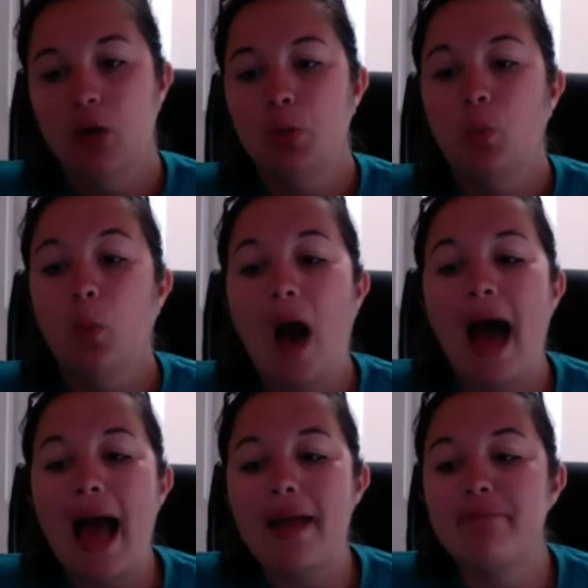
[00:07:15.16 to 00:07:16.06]

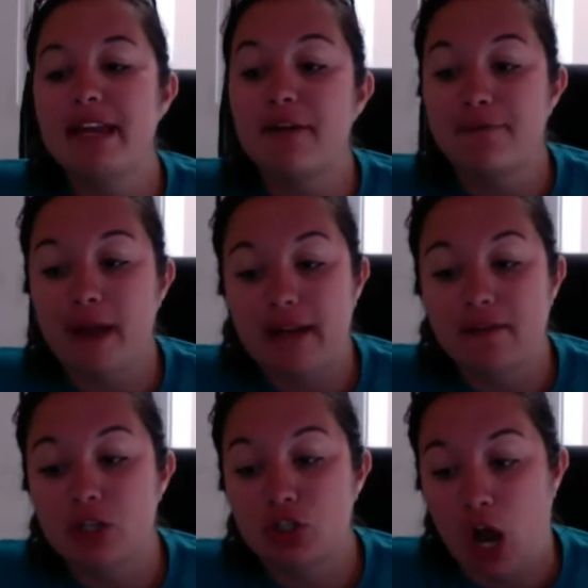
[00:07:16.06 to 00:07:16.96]
Why be afraid
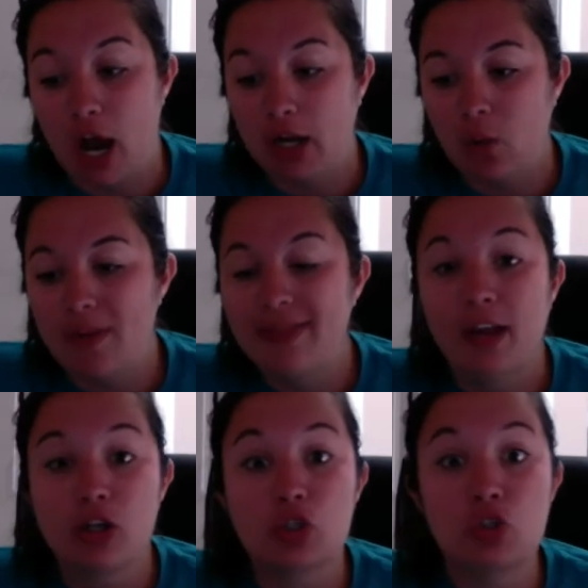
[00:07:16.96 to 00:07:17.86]
of the dark when
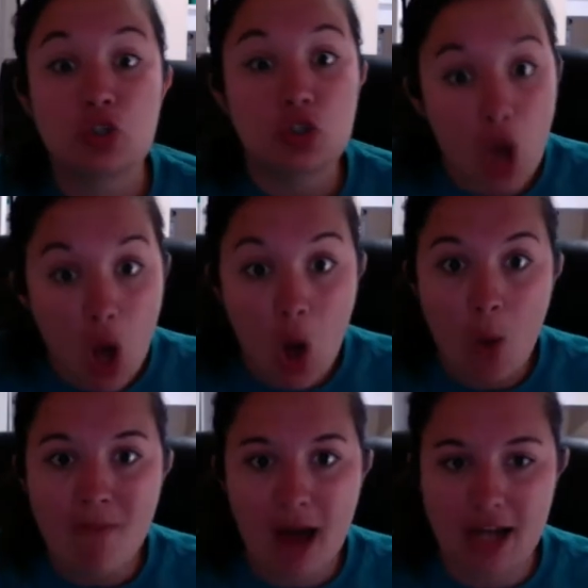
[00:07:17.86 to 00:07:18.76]
there's
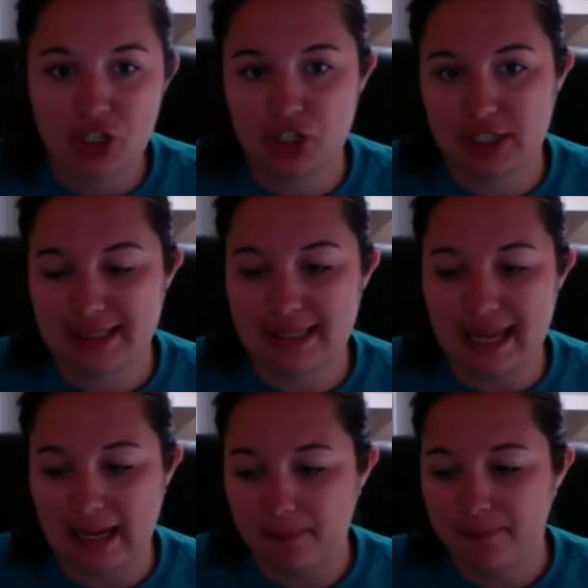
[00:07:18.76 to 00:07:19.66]
so much to
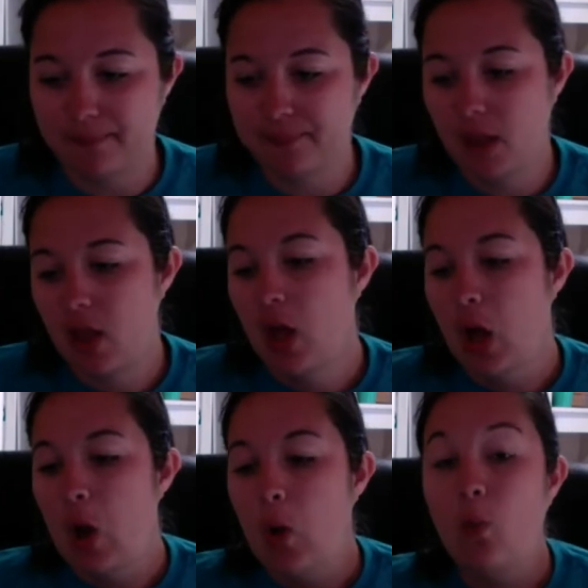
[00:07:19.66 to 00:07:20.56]
see?
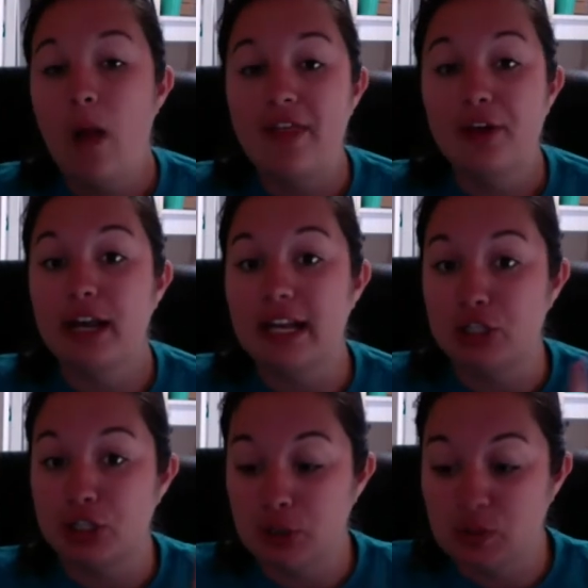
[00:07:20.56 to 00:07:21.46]
Whether
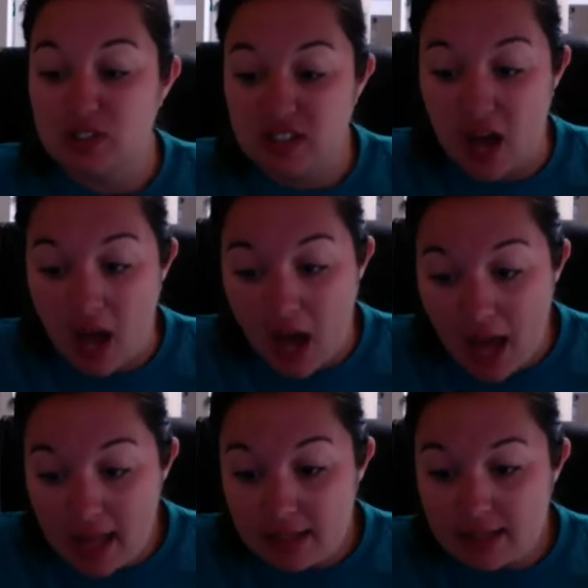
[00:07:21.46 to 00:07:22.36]
it's used to
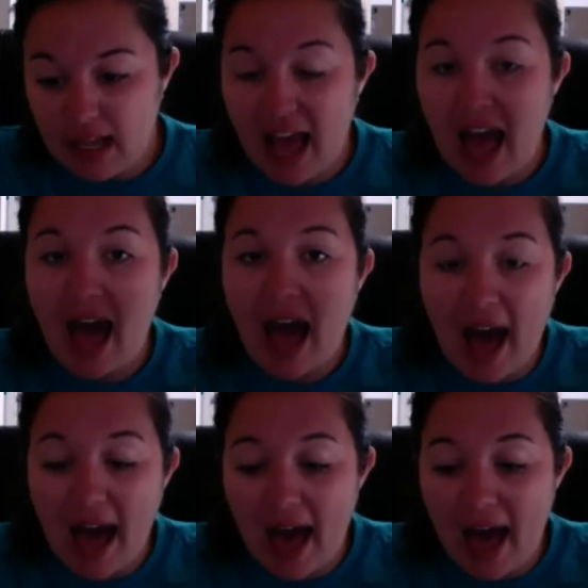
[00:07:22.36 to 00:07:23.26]
hunt,
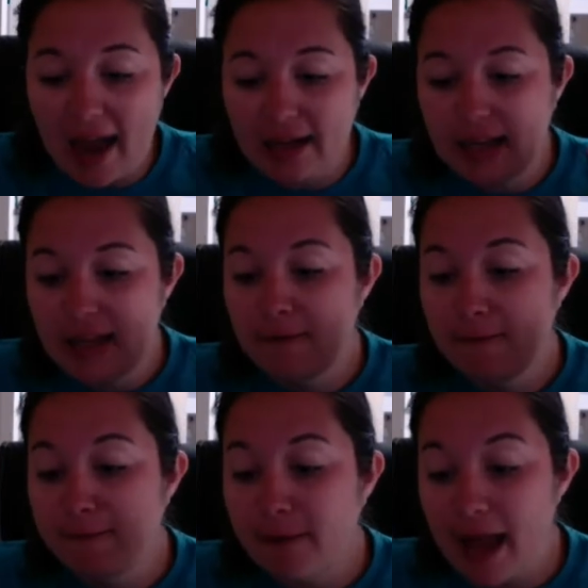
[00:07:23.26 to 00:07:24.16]
hide,
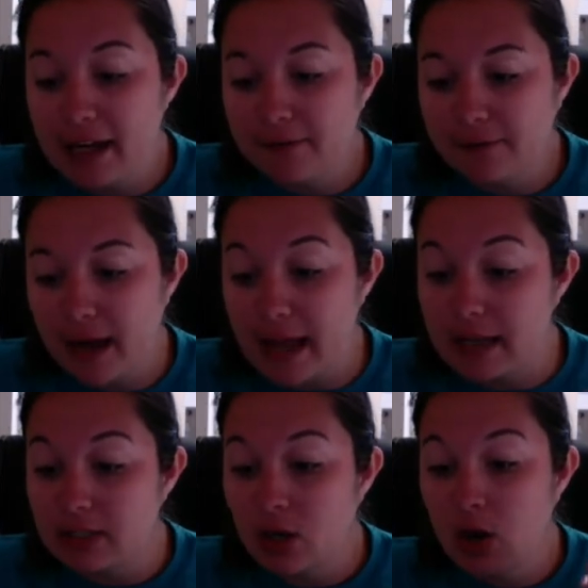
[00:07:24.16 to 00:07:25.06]
find a
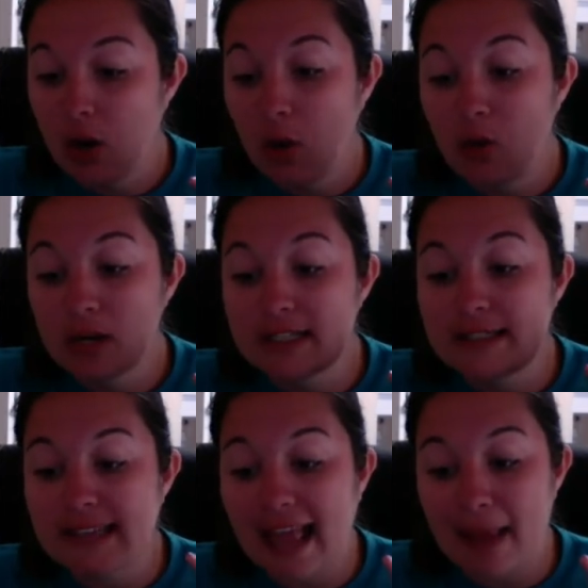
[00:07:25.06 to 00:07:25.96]
friend, or
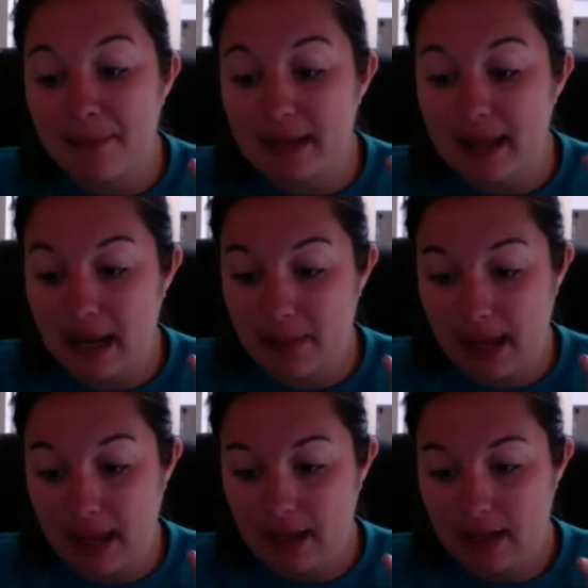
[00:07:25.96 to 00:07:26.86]
escape an
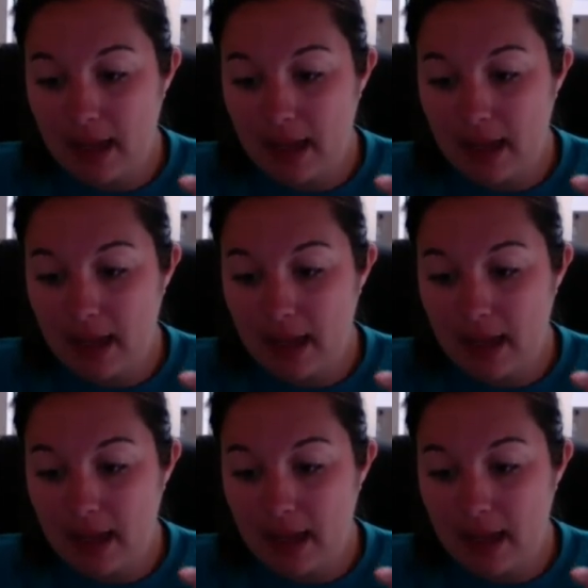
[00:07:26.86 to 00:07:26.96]
enemy,